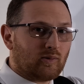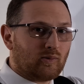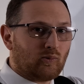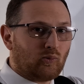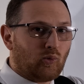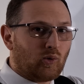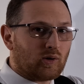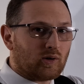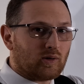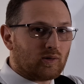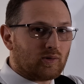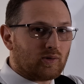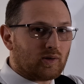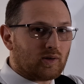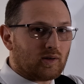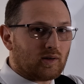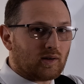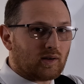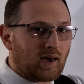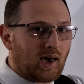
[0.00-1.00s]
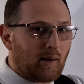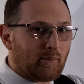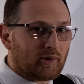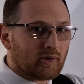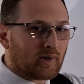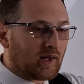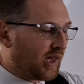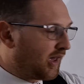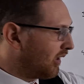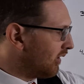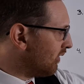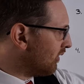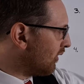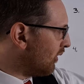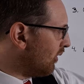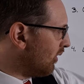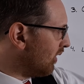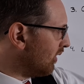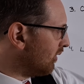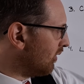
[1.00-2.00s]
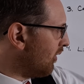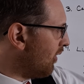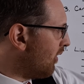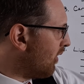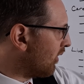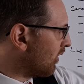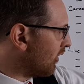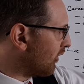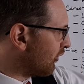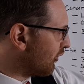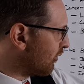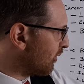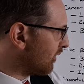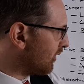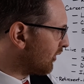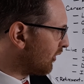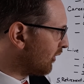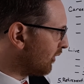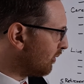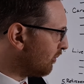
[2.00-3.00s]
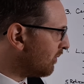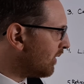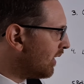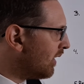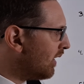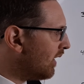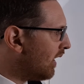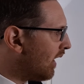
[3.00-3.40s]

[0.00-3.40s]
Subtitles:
what are the capital gains on long or short term?